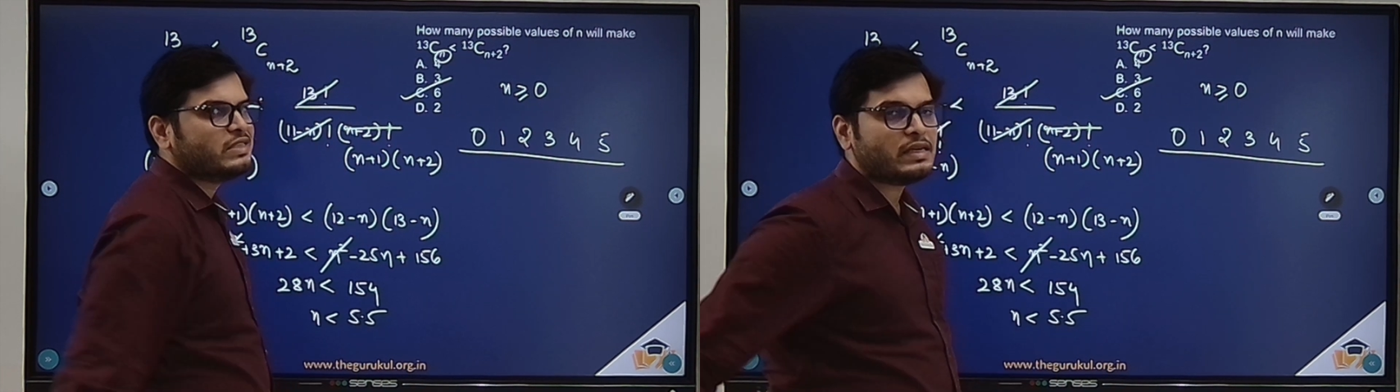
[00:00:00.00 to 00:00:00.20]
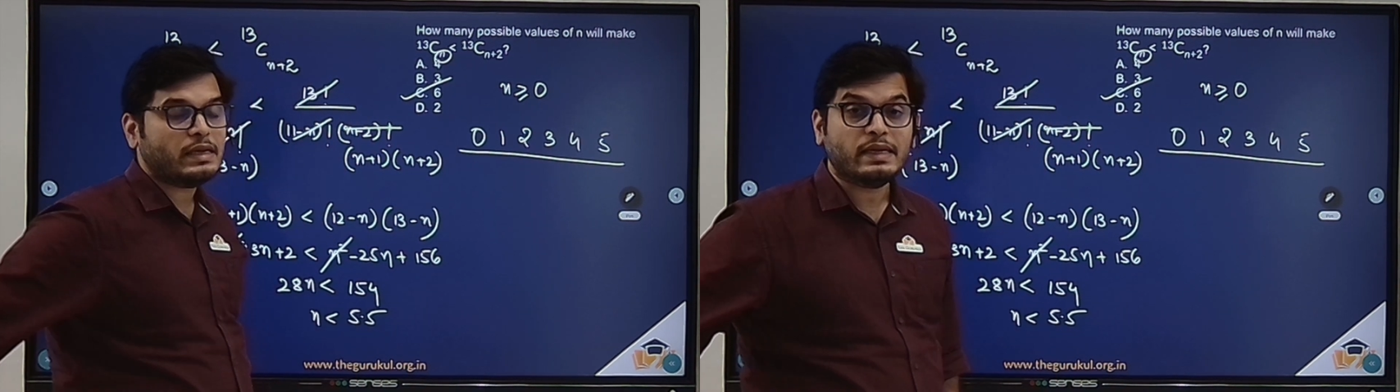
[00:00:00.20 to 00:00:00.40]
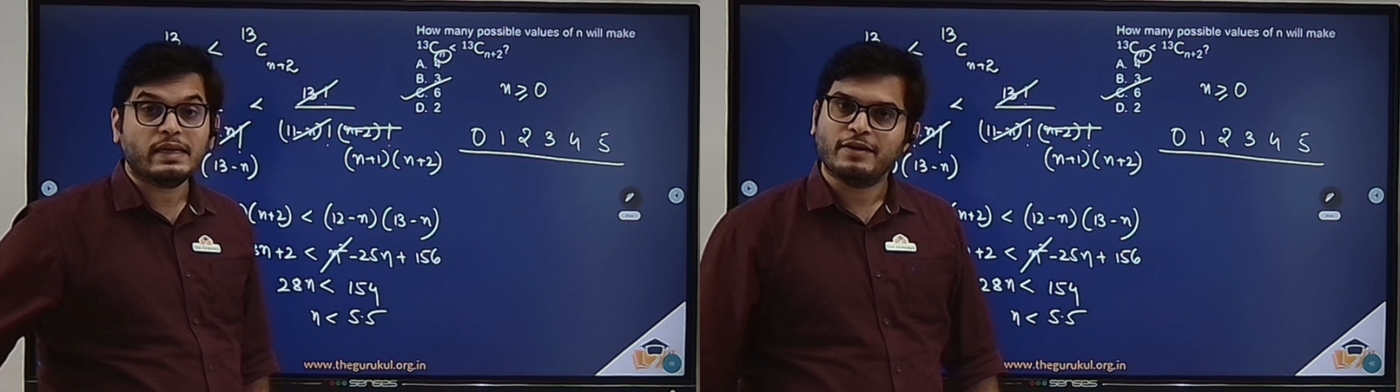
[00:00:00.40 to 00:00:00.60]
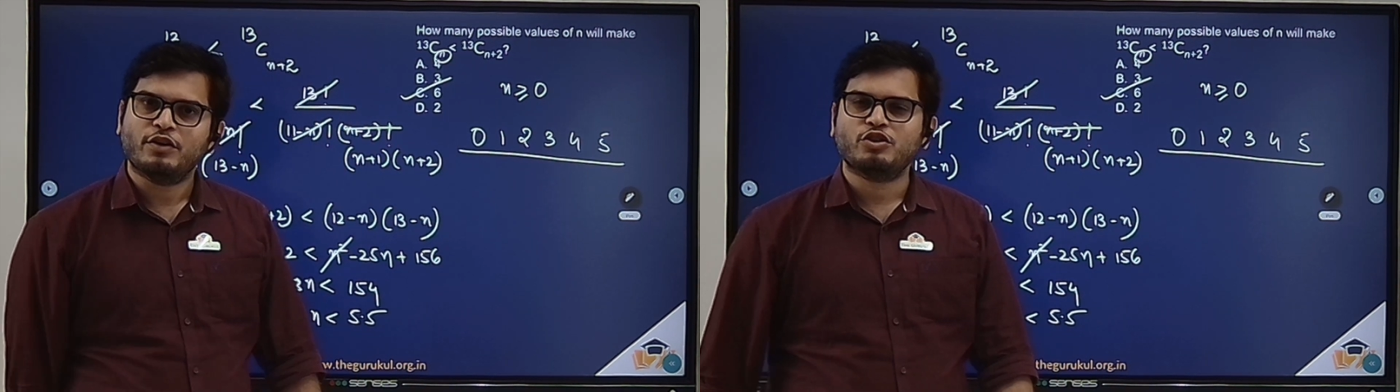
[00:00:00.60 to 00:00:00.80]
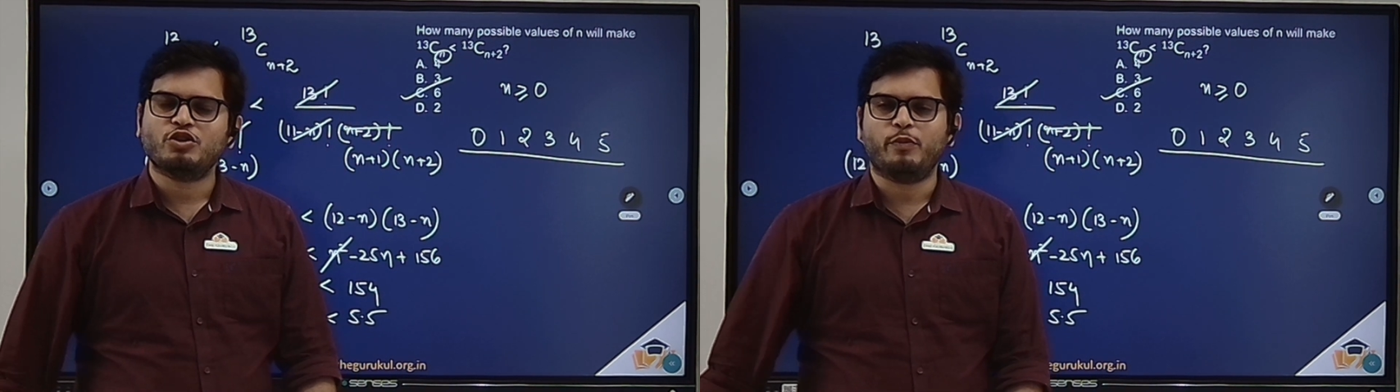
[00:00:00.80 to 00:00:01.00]
C
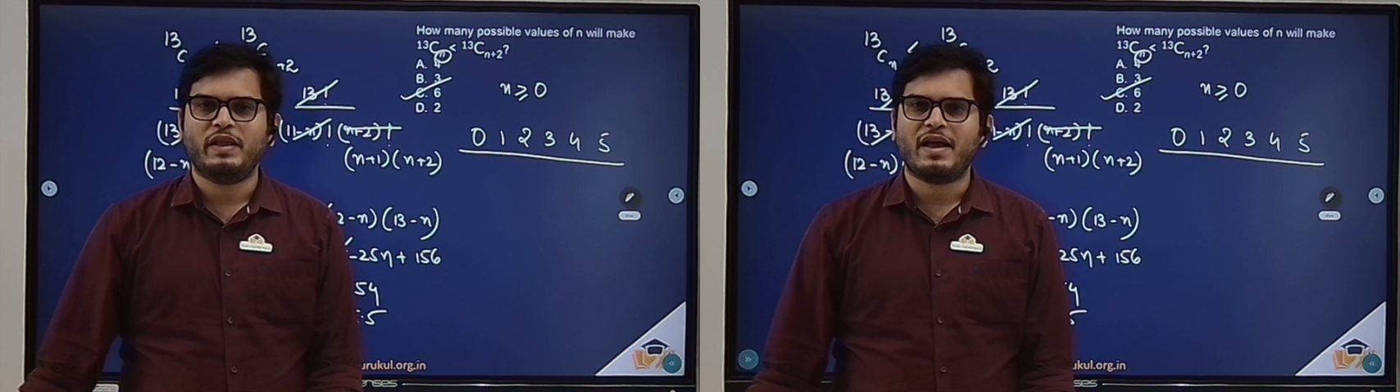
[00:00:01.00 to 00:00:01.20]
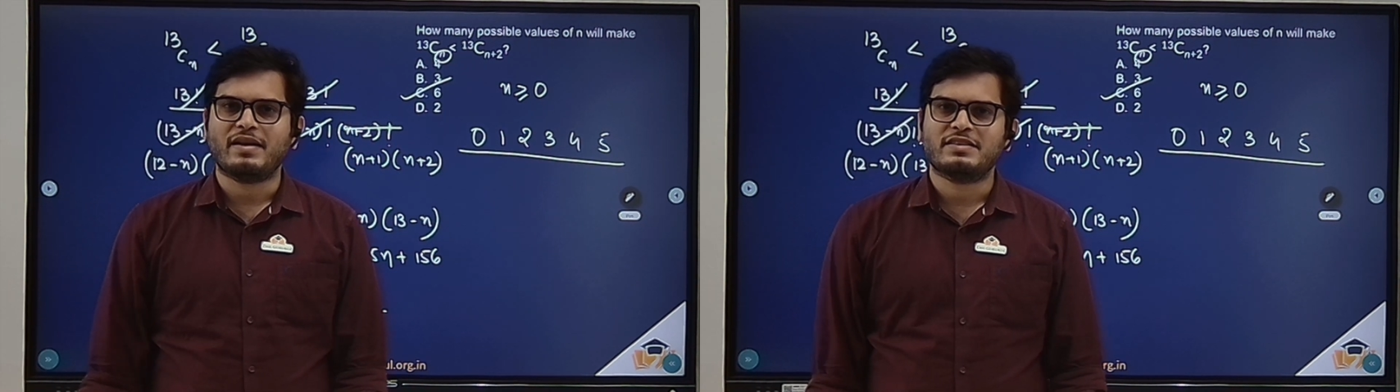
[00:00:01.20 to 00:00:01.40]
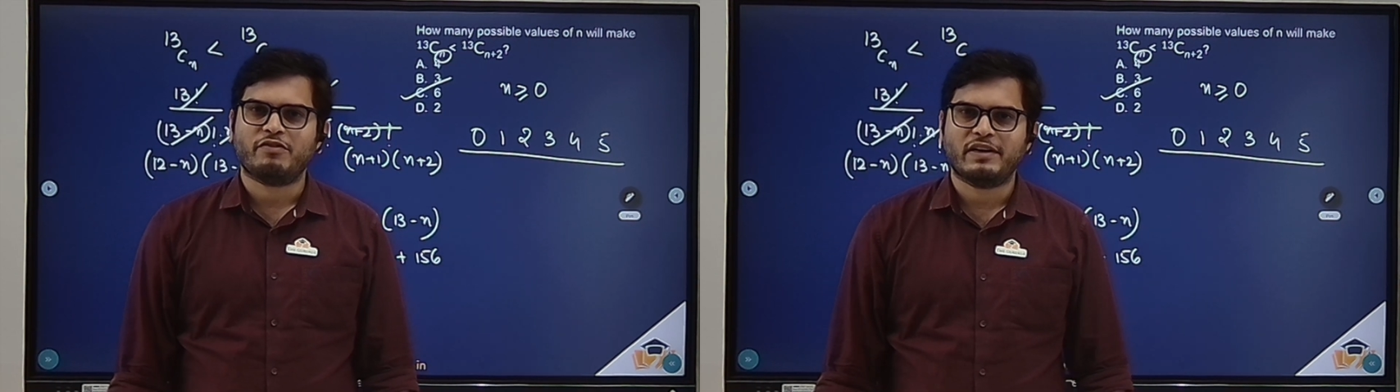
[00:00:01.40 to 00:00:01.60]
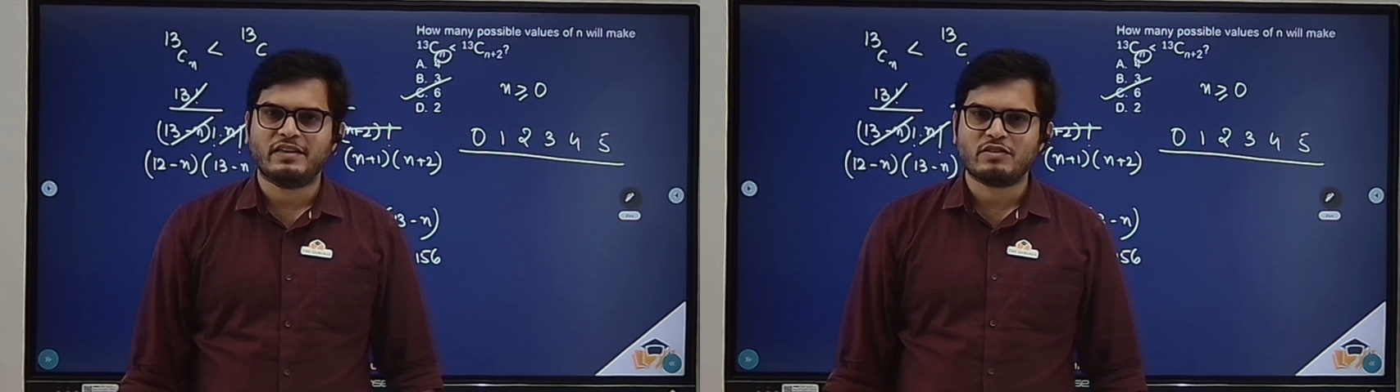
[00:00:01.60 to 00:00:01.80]
should be the answer for this